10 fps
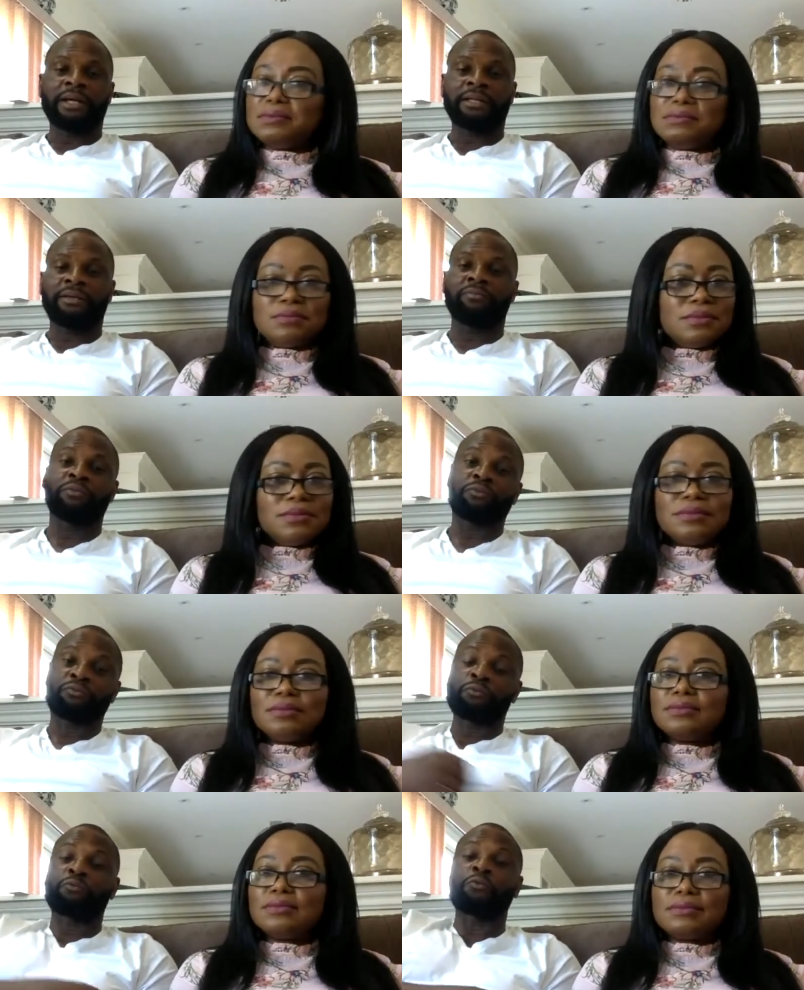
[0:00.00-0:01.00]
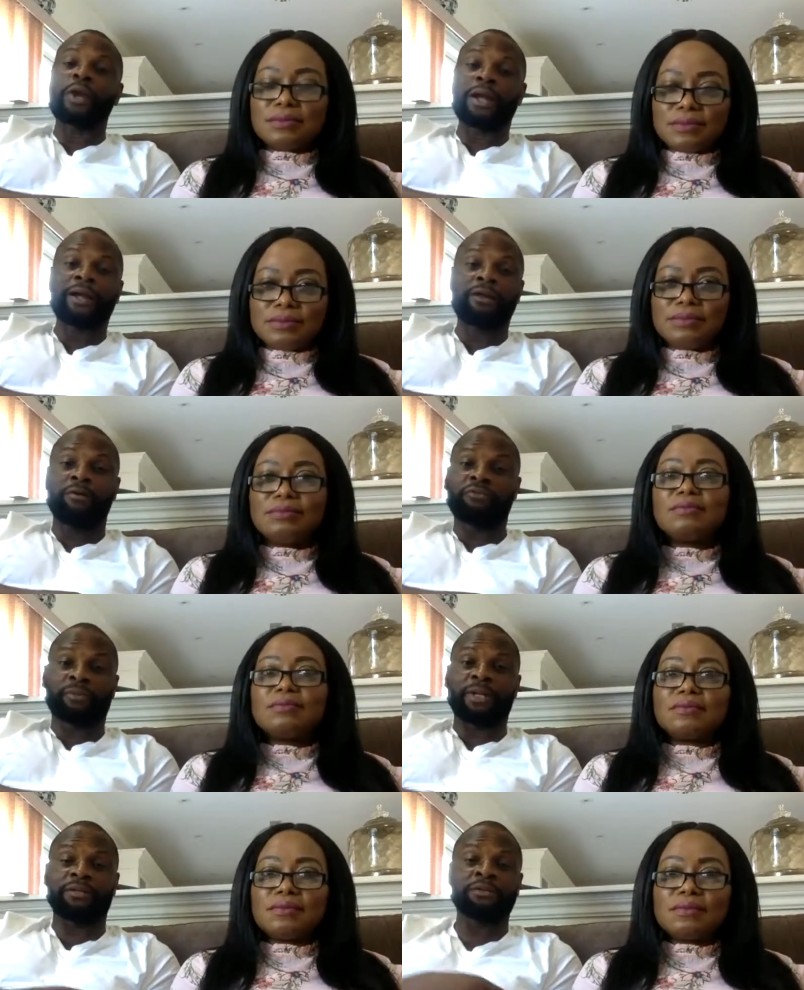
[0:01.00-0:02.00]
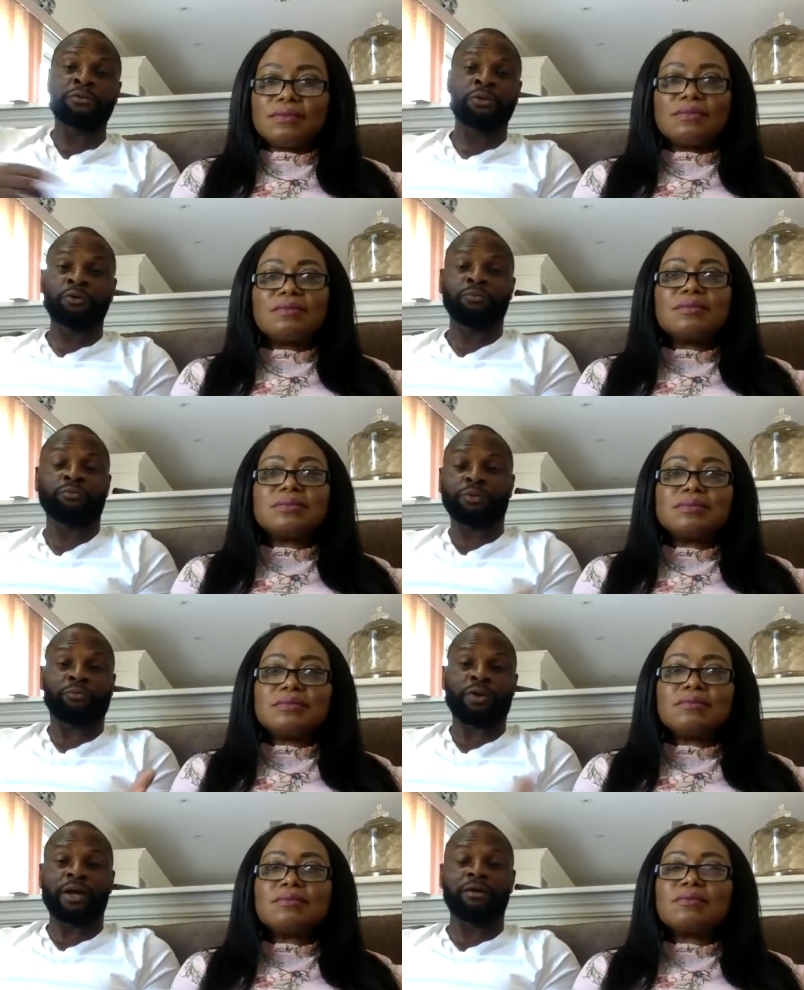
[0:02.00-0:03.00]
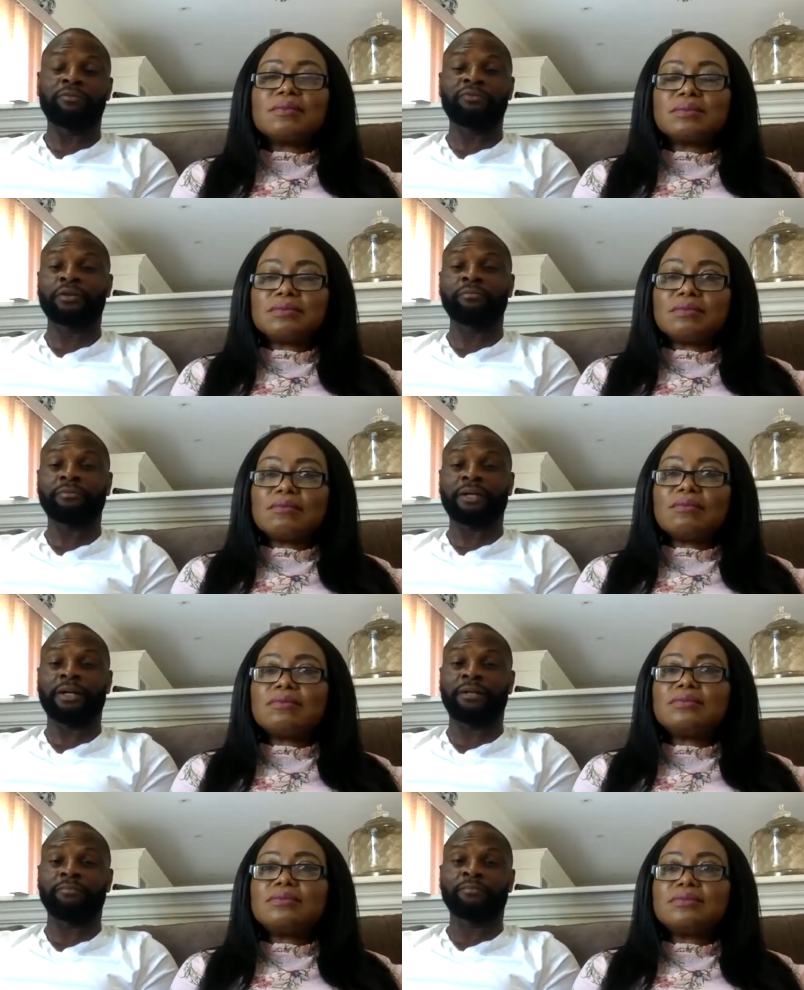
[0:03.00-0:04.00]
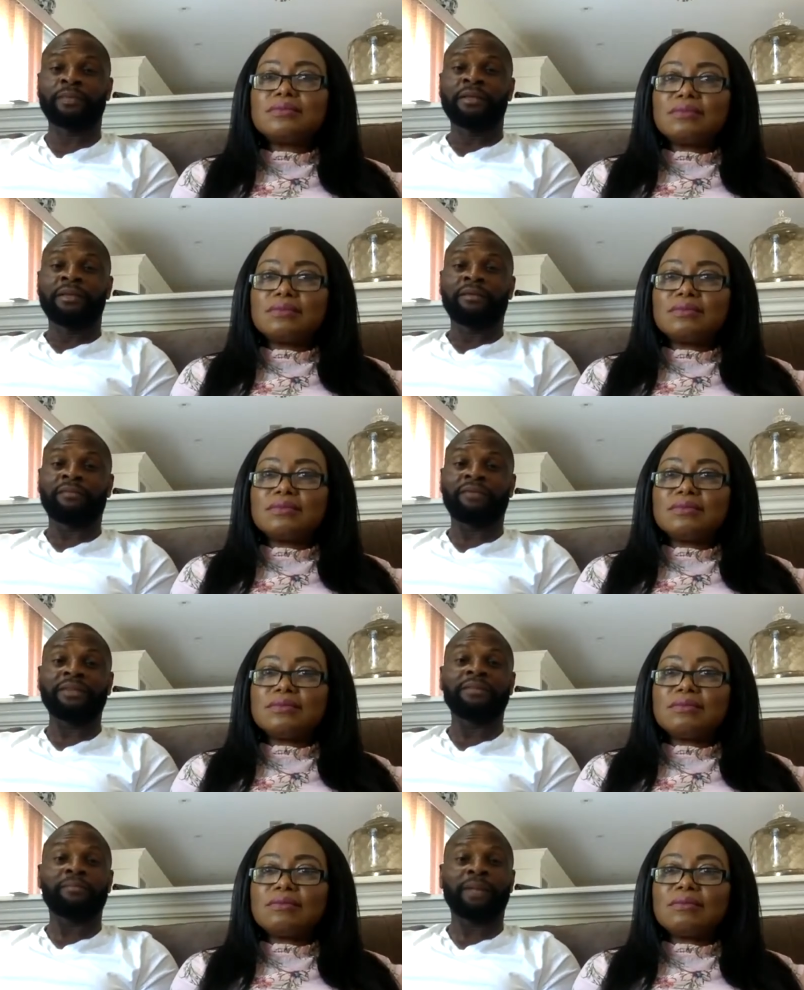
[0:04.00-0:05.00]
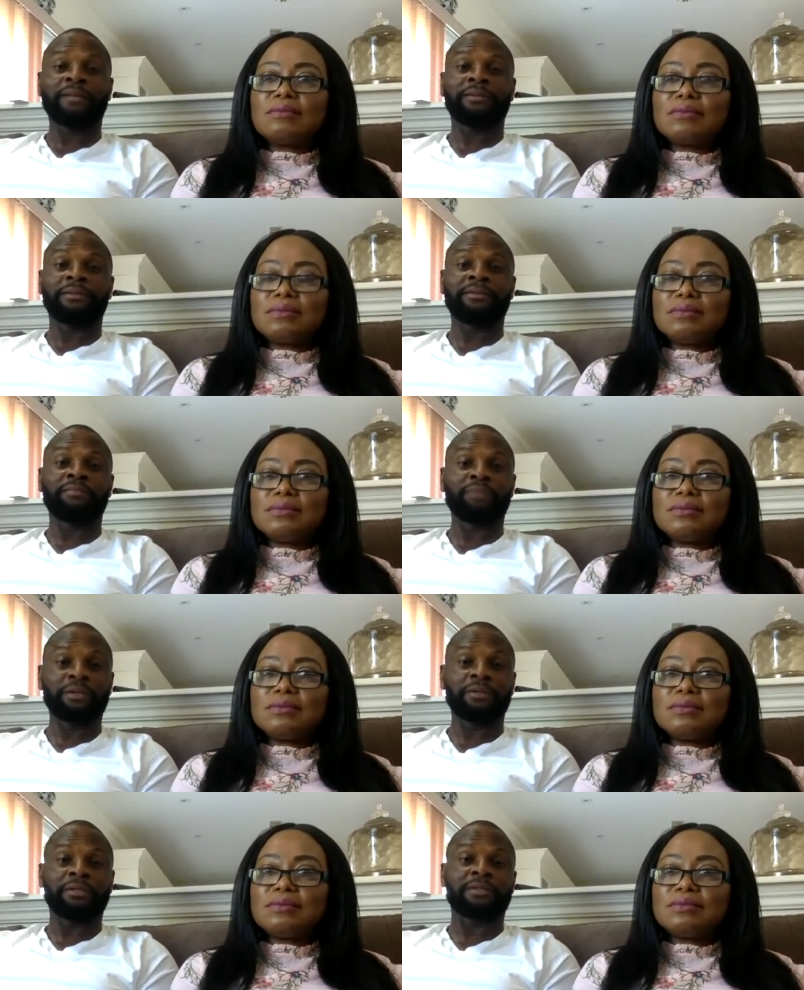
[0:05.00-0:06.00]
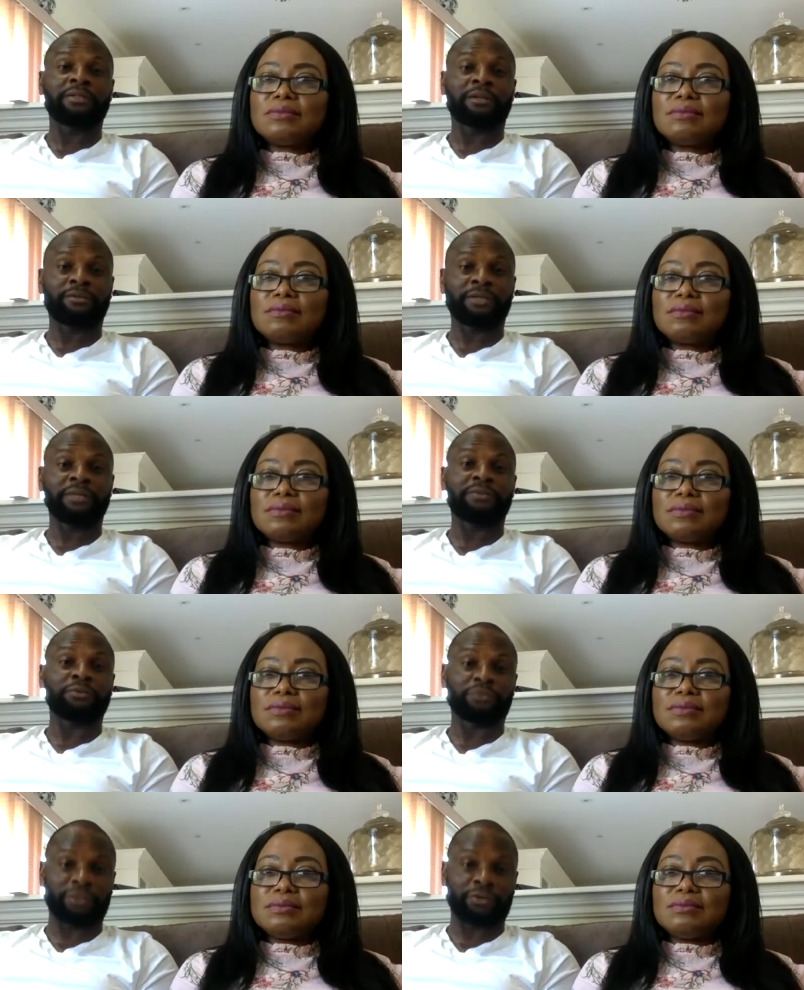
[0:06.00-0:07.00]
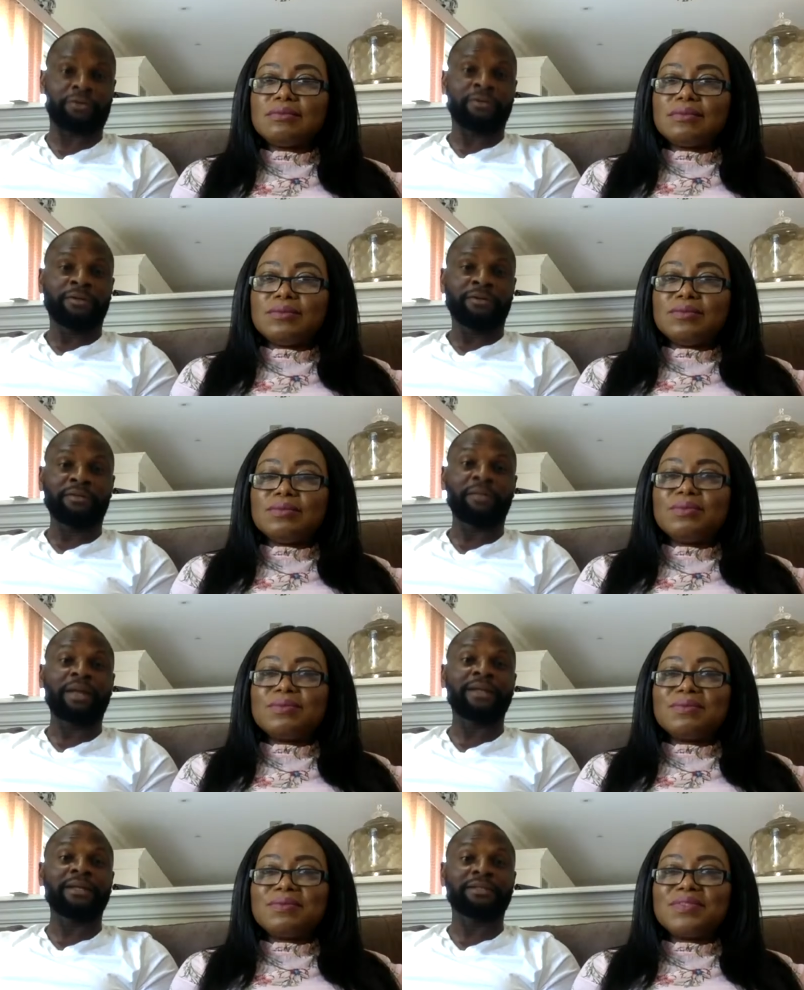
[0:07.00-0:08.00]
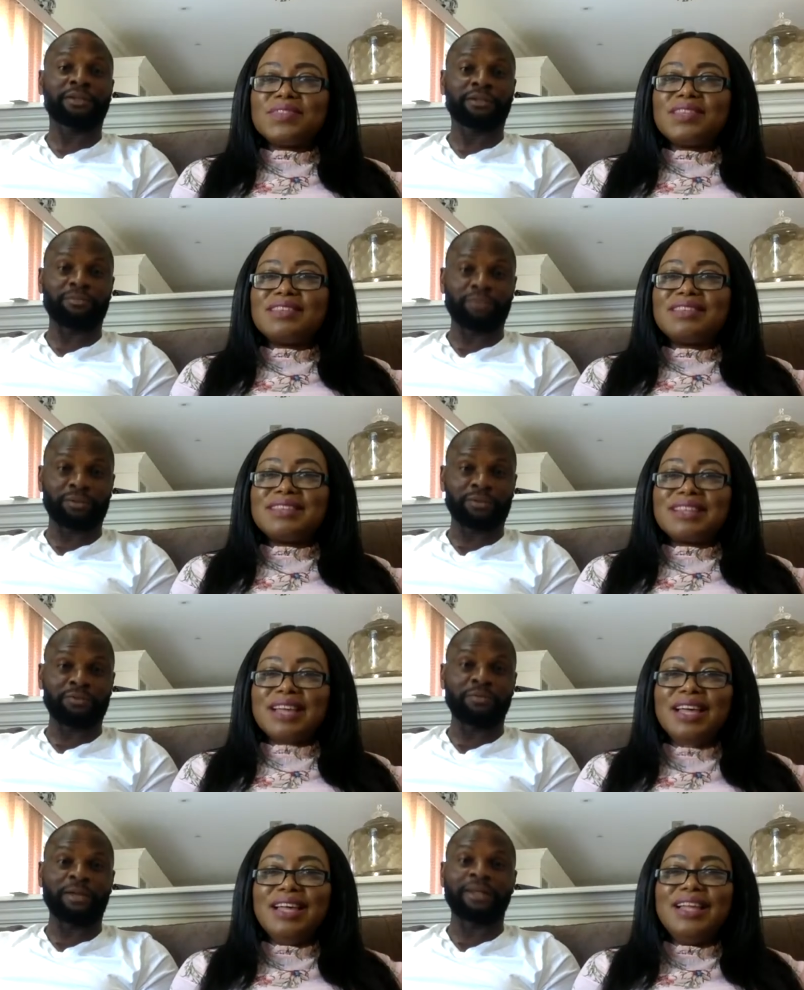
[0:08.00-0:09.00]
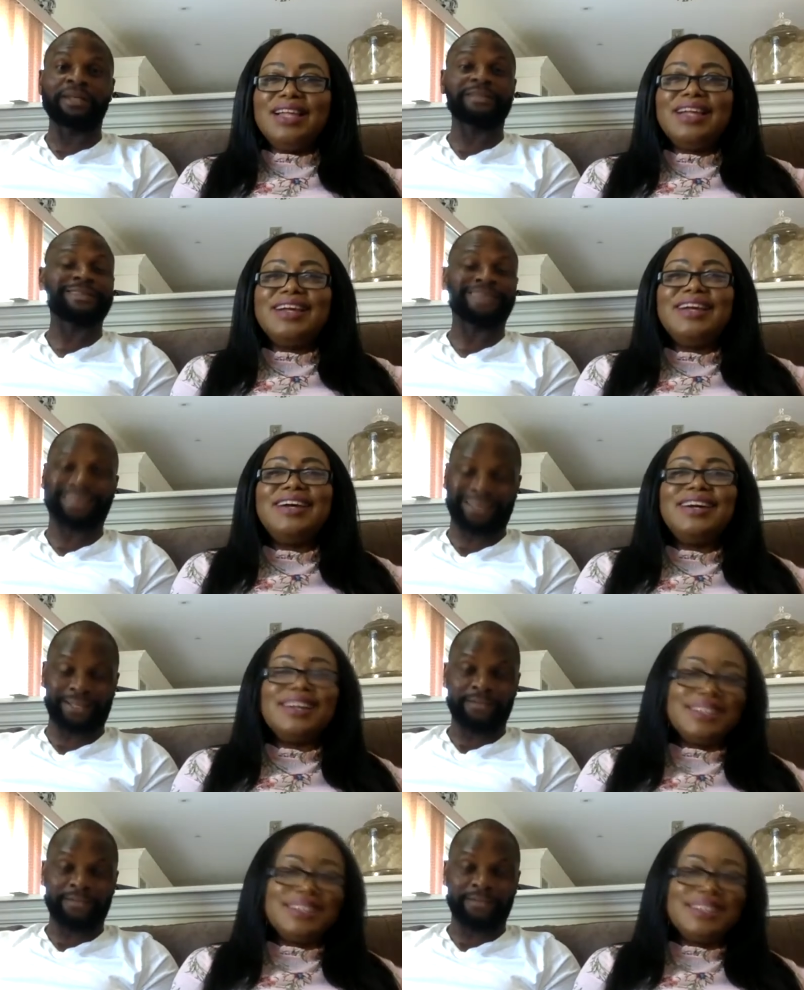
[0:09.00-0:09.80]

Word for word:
Speaker 1: And I, where I come from, I don't know where I come from. Um, in fact, the man the bill is hundred to zero. The man gets all the bill. The woman gets nothing.